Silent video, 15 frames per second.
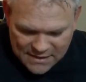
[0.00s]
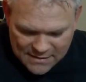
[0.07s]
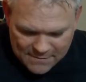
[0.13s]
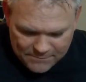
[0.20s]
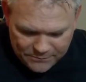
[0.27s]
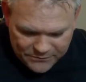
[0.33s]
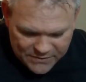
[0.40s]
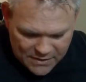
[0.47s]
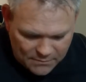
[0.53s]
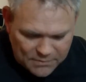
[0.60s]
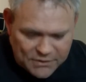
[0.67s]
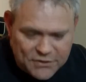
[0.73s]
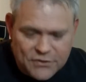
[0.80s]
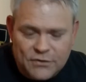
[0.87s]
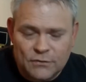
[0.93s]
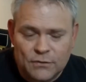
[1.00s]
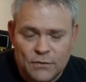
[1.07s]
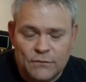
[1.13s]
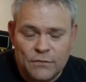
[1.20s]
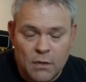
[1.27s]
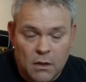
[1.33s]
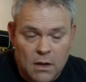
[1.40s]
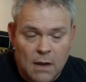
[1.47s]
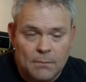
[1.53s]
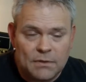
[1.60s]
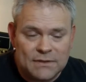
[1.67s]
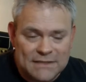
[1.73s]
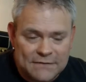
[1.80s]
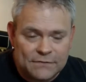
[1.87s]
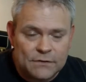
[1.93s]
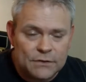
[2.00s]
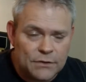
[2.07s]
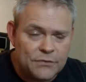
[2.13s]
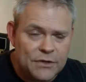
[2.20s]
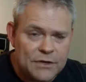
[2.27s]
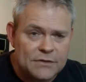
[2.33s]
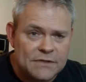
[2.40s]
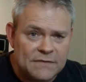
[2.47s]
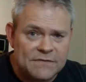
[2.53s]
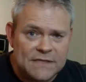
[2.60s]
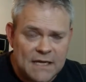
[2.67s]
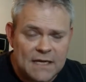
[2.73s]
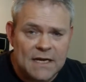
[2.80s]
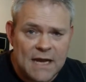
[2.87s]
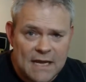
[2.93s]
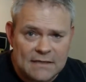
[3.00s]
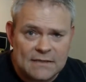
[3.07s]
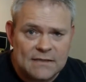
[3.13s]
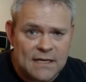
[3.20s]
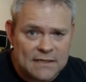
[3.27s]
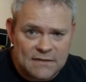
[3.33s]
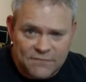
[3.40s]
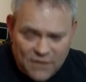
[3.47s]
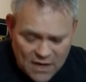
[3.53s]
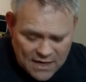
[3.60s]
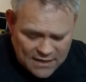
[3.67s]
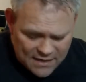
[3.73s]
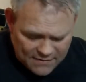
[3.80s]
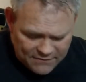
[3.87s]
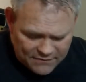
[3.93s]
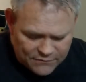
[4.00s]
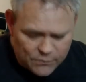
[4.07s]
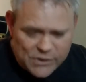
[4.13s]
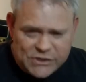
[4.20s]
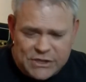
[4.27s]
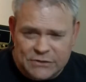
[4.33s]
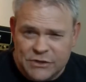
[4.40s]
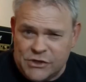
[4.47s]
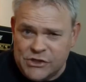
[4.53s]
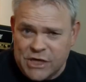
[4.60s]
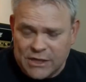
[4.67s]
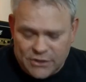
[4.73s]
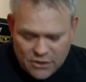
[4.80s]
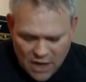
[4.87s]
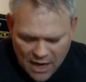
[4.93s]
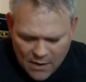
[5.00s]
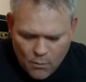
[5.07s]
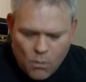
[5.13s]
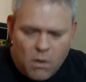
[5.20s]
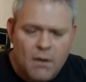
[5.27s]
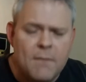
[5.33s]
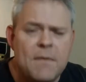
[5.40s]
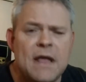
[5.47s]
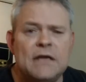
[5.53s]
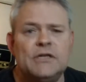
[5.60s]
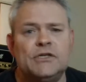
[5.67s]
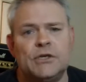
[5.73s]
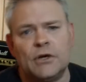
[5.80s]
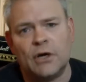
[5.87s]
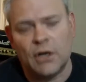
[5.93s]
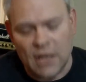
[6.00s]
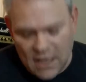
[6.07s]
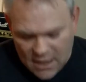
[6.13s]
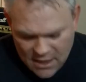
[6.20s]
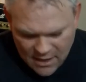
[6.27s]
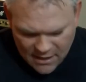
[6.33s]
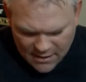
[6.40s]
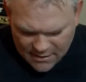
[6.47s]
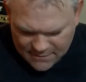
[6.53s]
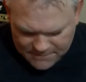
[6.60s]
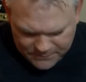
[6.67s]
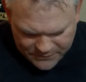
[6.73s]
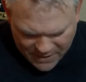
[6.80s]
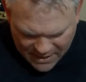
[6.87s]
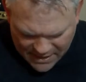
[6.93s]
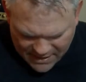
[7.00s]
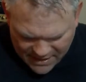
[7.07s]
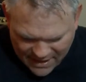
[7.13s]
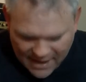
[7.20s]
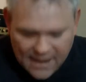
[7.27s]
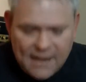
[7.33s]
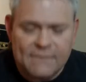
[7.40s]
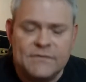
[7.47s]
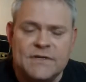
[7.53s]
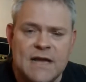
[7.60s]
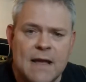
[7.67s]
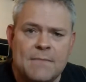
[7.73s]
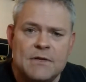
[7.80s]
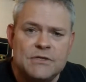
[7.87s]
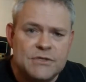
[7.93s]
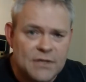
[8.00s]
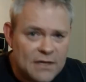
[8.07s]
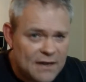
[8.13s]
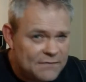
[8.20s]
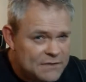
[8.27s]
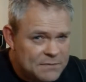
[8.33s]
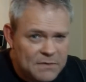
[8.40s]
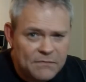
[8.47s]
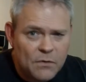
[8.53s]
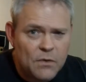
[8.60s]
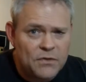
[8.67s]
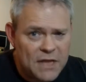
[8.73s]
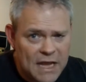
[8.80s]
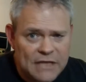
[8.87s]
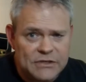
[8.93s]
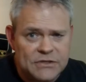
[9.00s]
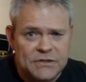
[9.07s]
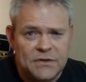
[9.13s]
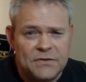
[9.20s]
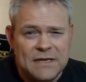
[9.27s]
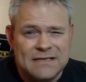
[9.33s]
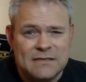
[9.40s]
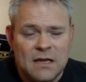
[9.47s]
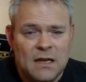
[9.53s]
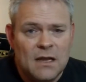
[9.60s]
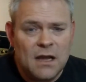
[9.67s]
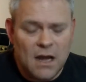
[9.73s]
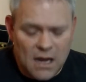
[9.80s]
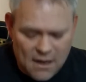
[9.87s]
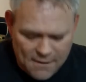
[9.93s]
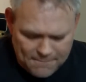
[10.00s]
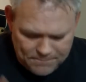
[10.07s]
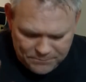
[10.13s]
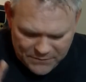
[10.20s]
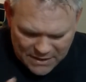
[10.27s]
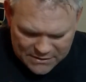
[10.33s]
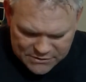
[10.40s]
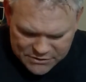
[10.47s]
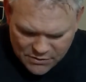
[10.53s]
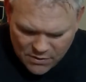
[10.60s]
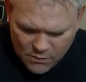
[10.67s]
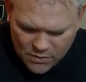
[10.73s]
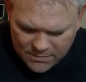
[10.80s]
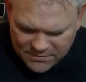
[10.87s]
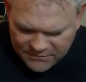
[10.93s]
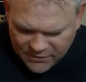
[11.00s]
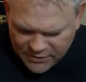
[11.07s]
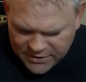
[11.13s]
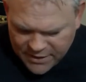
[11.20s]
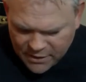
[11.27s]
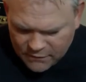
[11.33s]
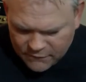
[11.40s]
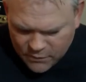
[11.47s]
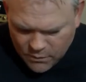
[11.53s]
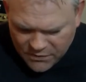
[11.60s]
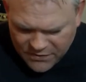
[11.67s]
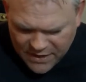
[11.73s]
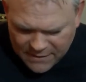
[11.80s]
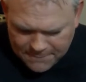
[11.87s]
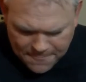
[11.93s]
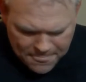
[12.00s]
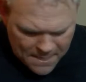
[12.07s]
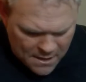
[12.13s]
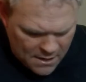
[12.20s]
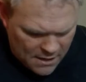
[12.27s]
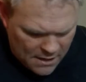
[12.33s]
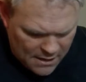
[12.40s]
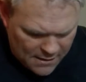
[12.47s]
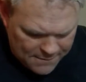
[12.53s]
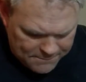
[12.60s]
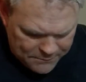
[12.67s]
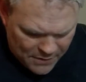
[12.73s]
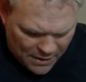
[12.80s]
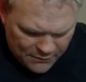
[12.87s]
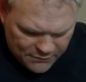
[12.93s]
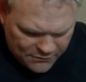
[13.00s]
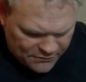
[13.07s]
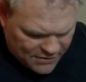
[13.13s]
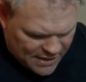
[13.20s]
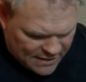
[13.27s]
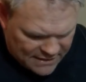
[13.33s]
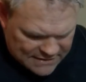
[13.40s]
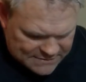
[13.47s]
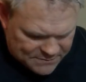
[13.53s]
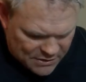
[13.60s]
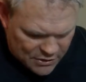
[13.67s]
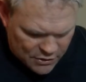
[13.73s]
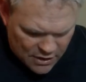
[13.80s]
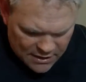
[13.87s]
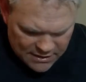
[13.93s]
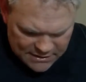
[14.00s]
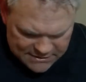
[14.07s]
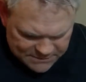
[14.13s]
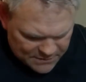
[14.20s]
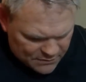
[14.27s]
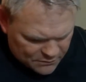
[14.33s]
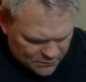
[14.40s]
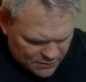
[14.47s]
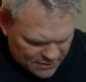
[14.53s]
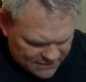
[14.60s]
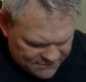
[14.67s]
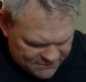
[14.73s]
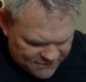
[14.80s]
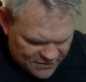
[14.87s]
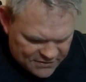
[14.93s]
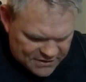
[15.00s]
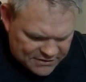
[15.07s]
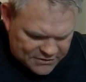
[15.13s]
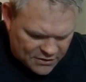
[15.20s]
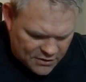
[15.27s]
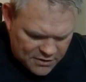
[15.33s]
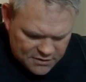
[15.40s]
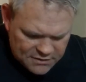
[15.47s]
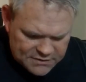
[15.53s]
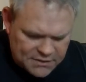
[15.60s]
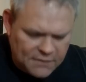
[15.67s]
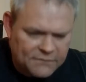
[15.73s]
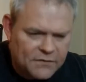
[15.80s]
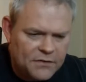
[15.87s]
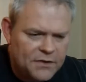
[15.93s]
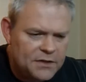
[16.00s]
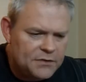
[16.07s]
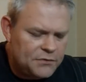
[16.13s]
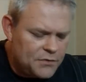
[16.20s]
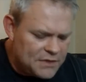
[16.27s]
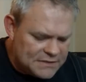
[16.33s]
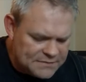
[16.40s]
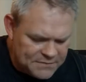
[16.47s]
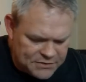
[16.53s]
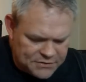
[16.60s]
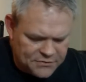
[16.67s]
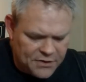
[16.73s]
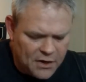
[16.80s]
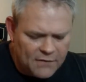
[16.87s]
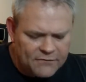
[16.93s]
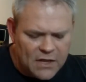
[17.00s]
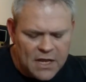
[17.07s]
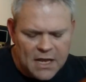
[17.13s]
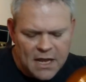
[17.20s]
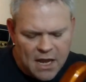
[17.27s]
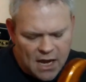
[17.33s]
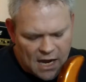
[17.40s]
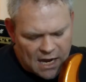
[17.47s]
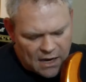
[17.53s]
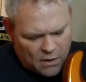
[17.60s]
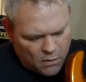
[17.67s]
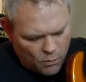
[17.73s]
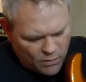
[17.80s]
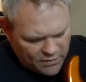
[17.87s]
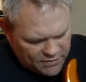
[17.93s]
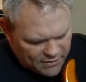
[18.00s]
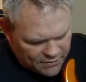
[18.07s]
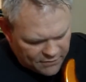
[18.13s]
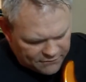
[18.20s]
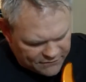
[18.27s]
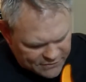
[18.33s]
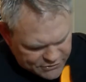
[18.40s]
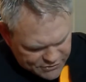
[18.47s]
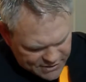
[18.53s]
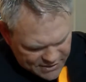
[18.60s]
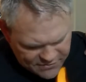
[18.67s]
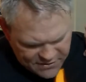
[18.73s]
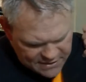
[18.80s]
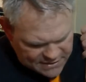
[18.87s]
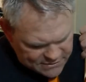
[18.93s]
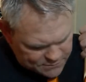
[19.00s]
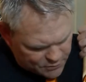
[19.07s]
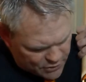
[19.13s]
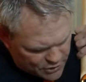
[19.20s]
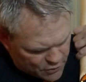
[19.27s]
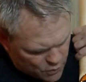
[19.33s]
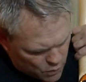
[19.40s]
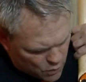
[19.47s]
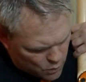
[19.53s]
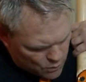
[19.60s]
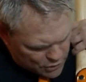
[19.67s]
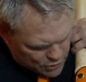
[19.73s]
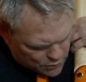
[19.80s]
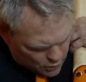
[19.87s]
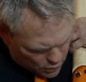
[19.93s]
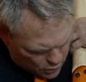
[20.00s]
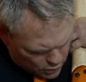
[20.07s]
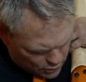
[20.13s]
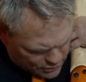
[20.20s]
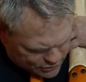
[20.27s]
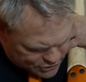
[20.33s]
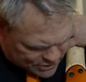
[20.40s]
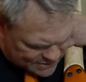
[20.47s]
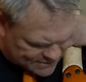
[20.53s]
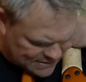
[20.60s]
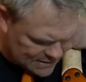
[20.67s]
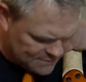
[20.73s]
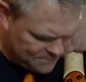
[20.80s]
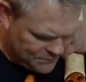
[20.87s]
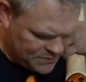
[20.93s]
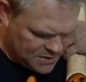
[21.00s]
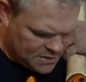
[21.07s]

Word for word: Um, a couple of different loop, a couple of different luthiers have said yes, that's fine. I've even reached out to Schecter. I want to make sure um, I have damaged the knives before, the edges on these, um, and so I want to be very careful with that. Um, other than that, it's been a it's been a really fun guitar. Sorry for all the noise and turn it off. Uh, one of the other features I think is pretty cool when you are adjusting.